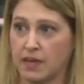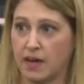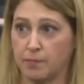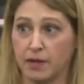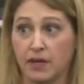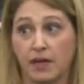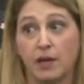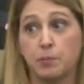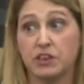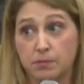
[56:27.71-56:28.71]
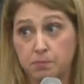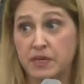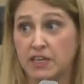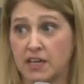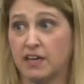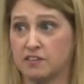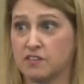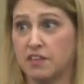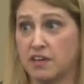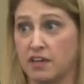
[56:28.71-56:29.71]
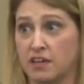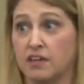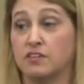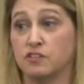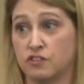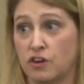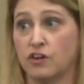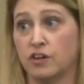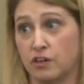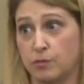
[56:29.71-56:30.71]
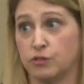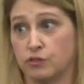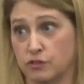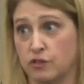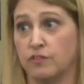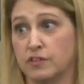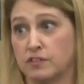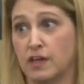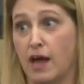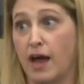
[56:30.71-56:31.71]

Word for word: Um, but the big next thing is starting commercial service.